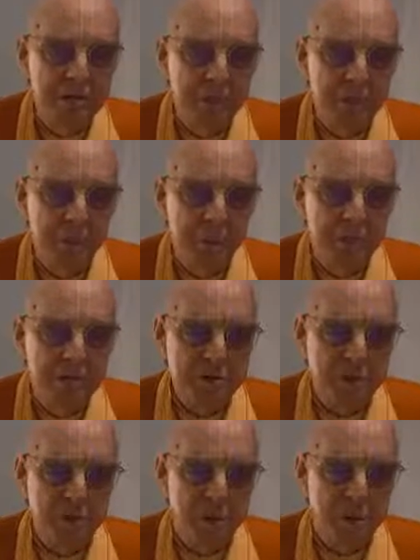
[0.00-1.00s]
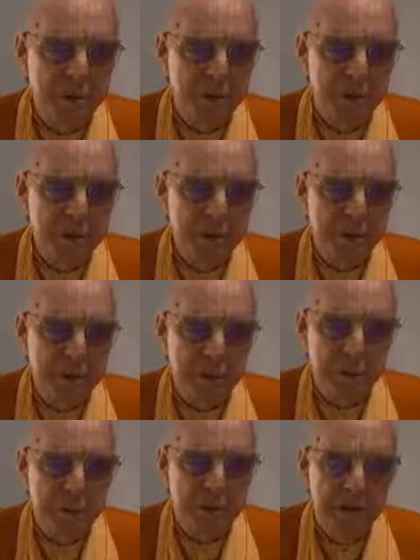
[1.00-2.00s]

of his preaching all the way through,